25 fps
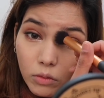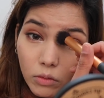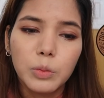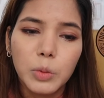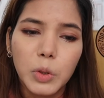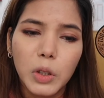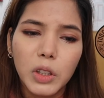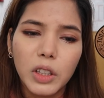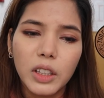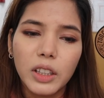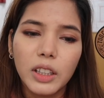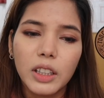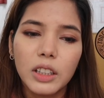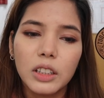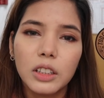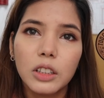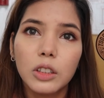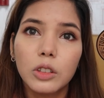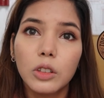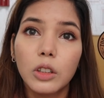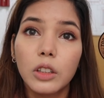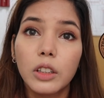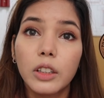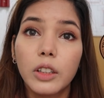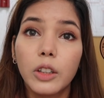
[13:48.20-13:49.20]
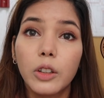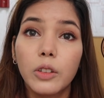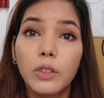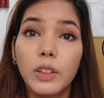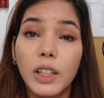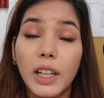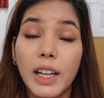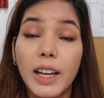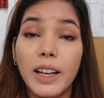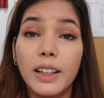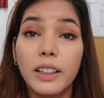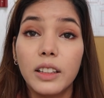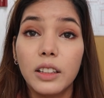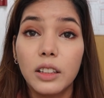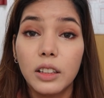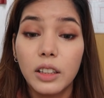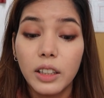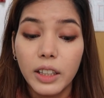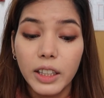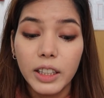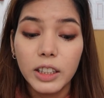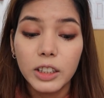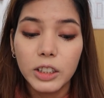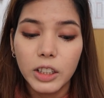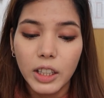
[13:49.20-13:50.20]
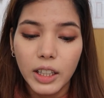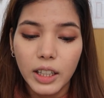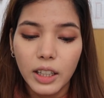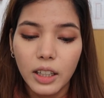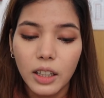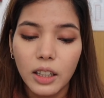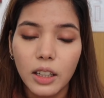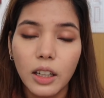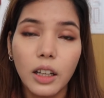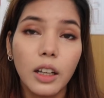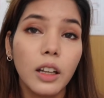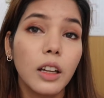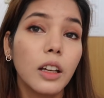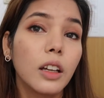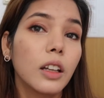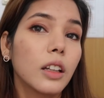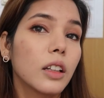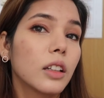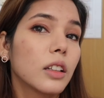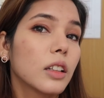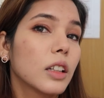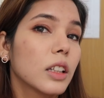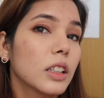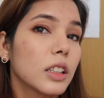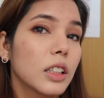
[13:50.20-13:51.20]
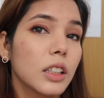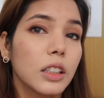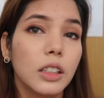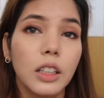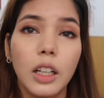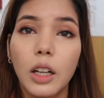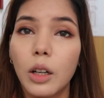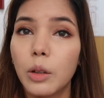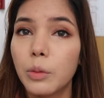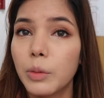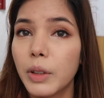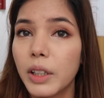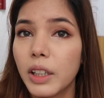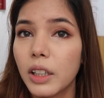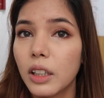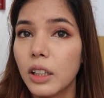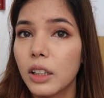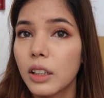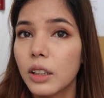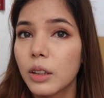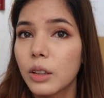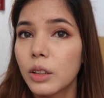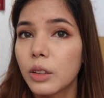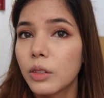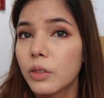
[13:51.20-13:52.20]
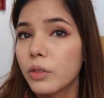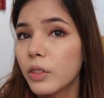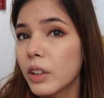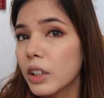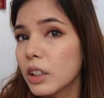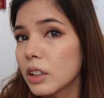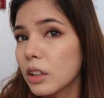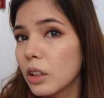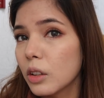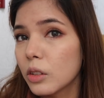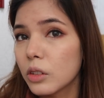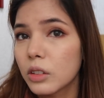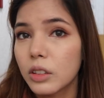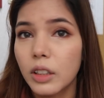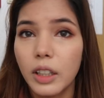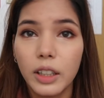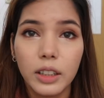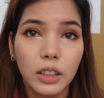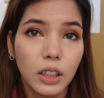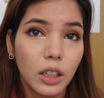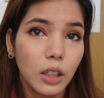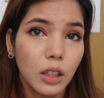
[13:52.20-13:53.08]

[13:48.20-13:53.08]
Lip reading: Product is good, you will get 3 shades, and this is how my face looks right